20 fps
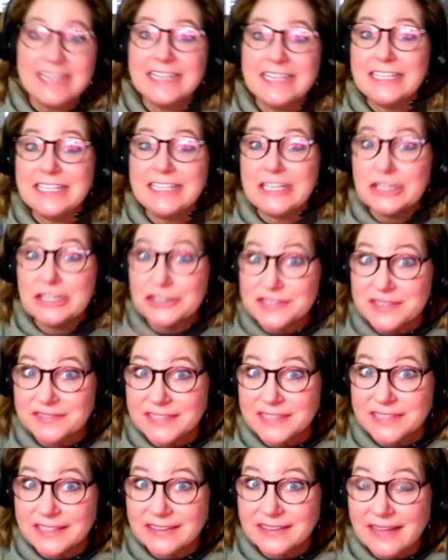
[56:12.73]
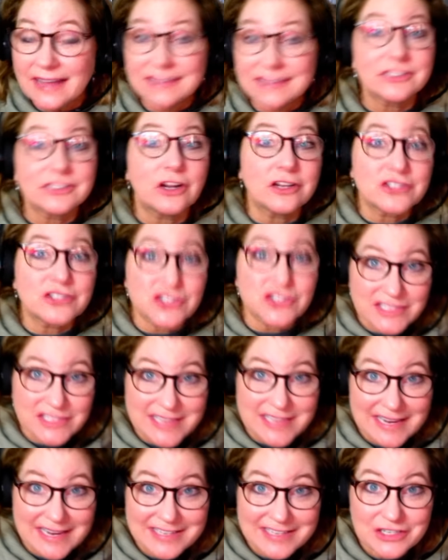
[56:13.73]
Years of neglect and
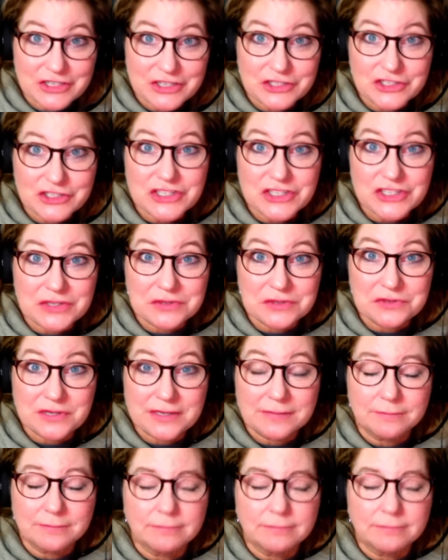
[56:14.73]
ostracizing her children.